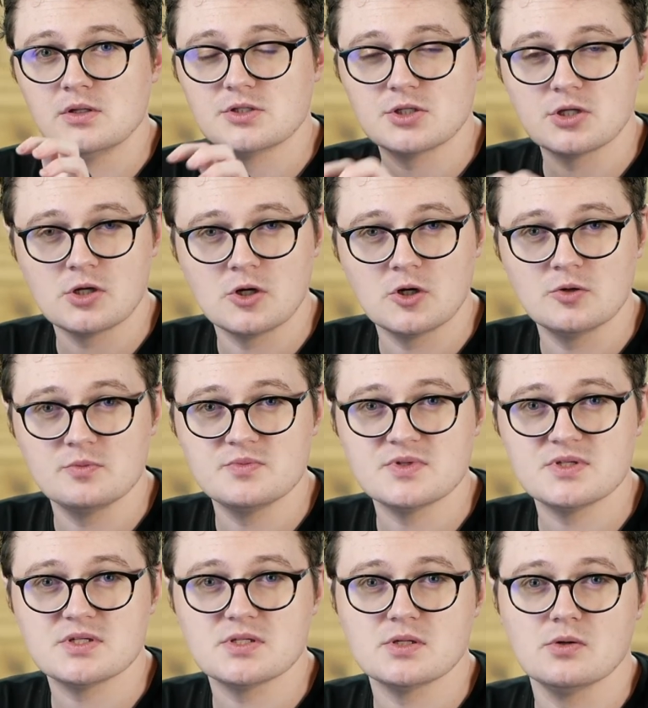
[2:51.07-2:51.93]

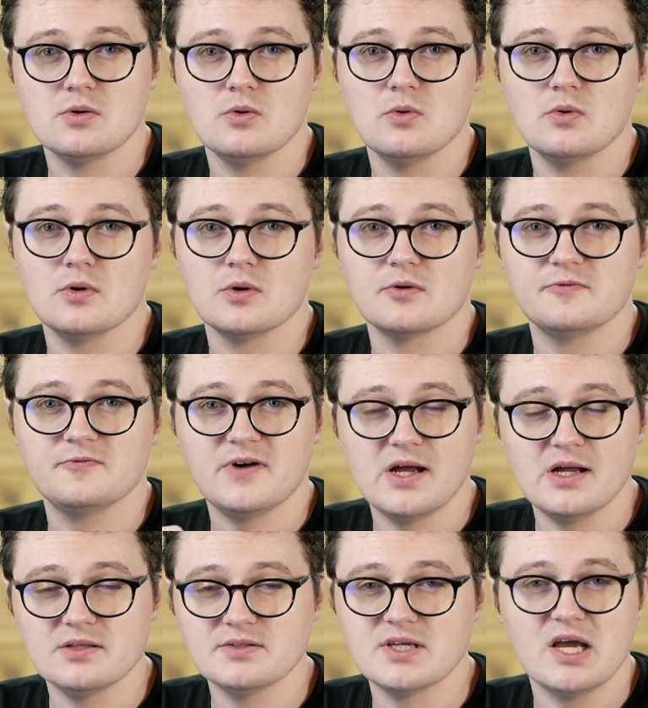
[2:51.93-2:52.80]
terms or
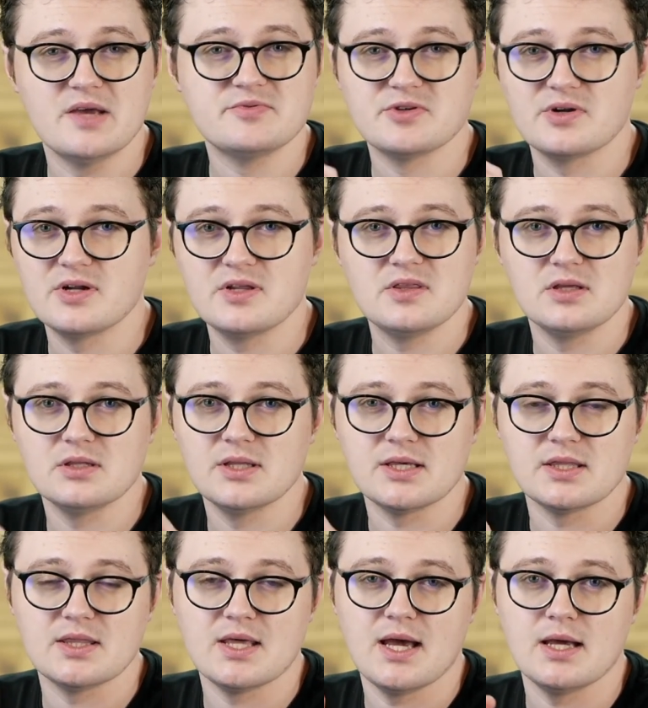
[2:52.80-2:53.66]
file types or anything
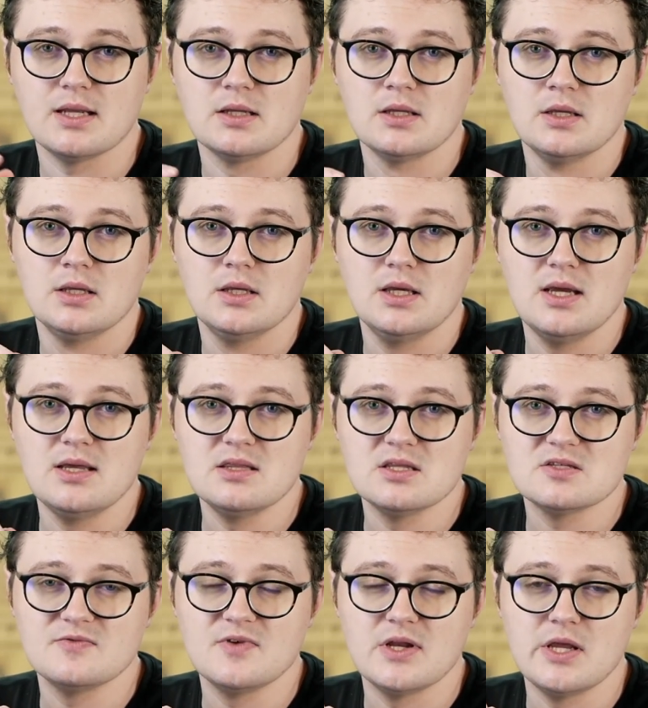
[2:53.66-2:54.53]
like that in
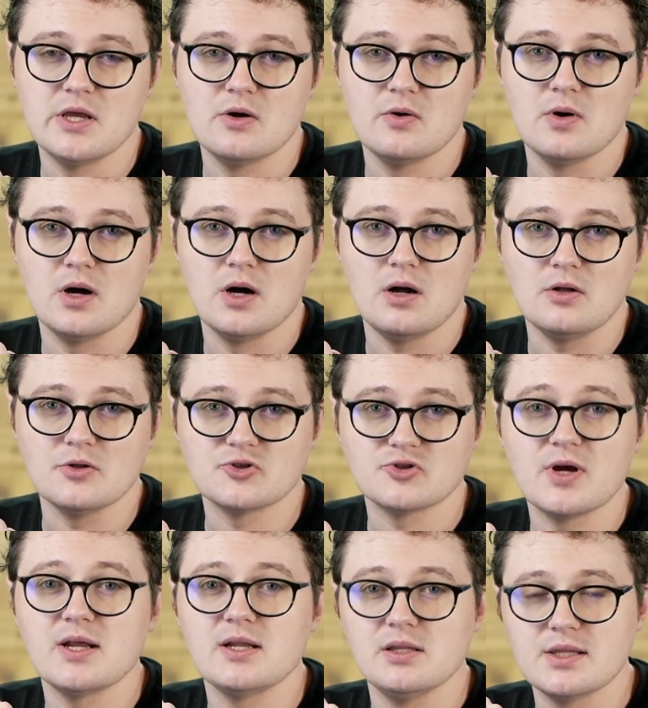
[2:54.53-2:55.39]
this video, I'll
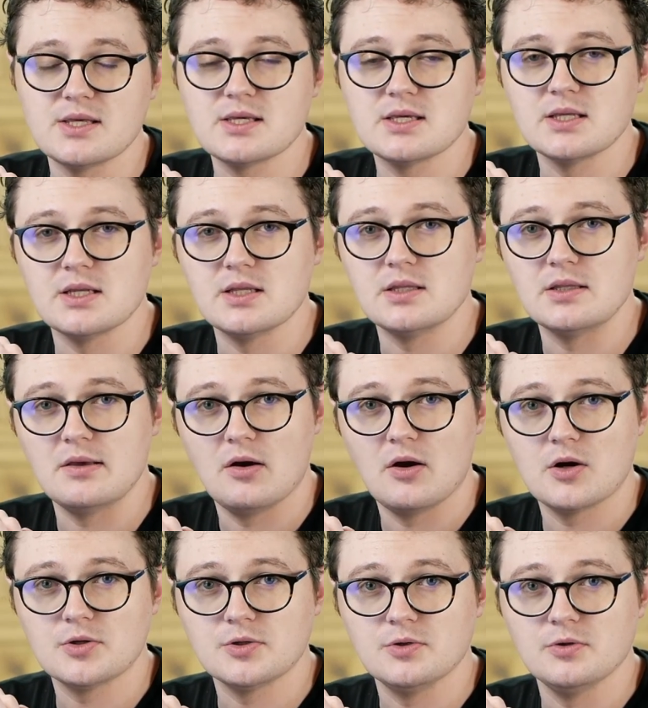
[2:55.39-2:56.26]
try to link it in the
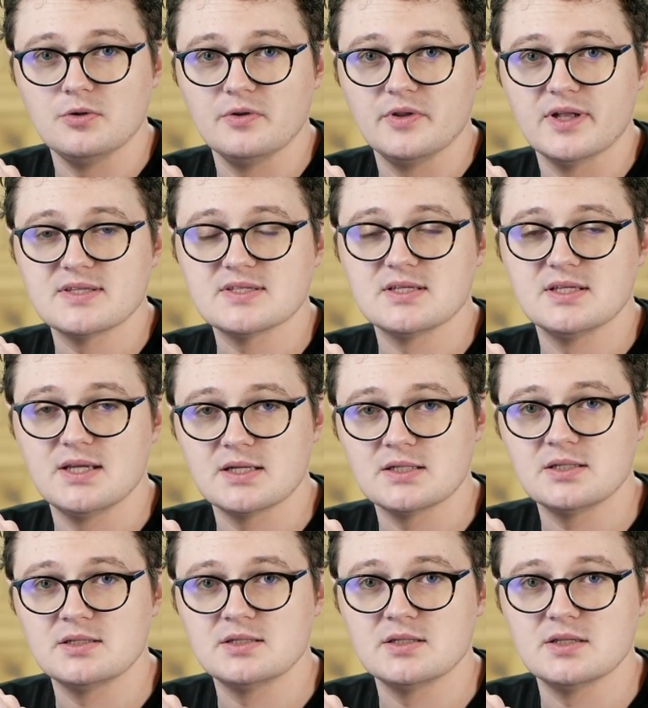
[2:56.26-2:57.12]
article that's
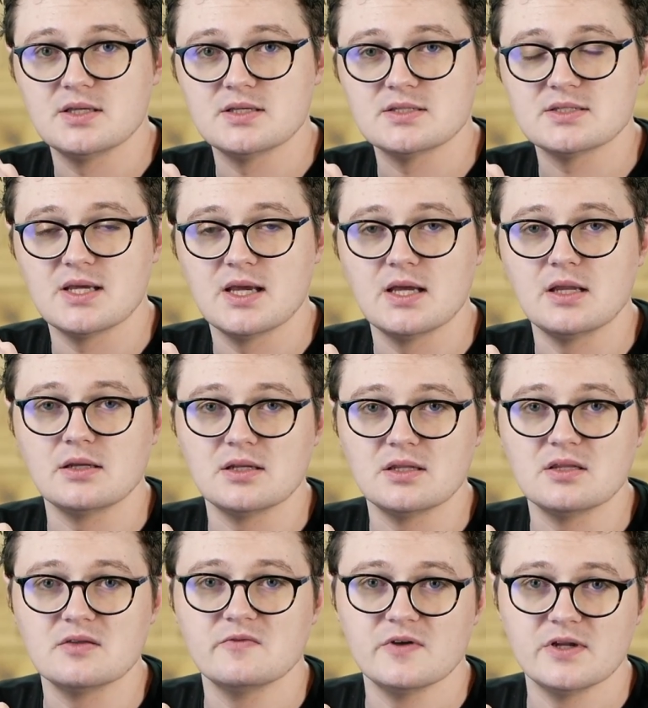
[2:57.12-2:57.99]
connected to this and
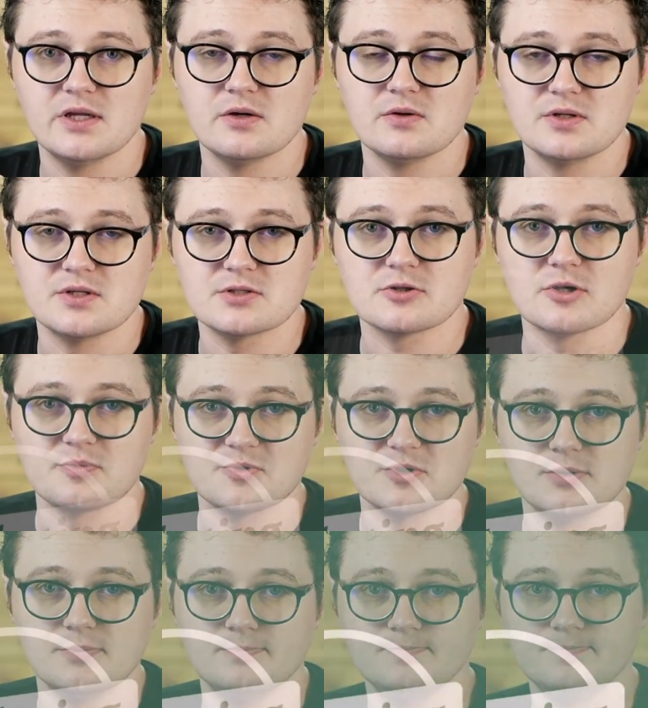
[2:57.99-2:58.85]
in the video
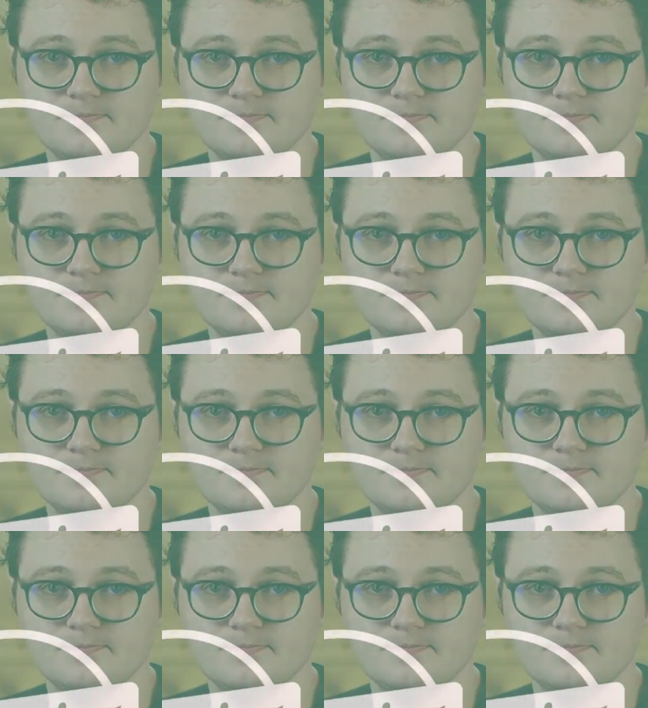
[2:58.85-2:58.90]
description.